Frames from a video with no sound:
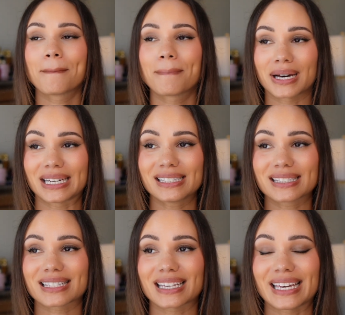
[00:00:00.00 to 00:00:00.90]

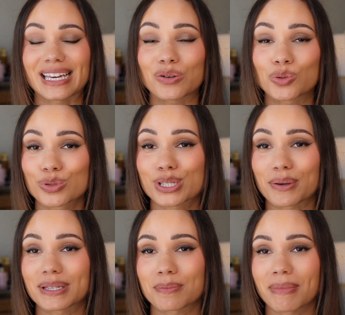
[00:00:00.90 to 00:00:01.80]
but it also
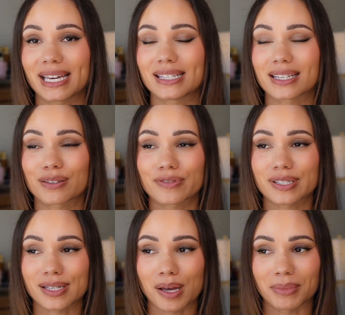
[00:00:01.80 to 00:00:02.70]
is amazing for
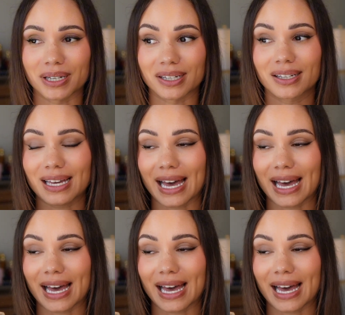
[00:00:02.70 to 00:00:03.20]
summer.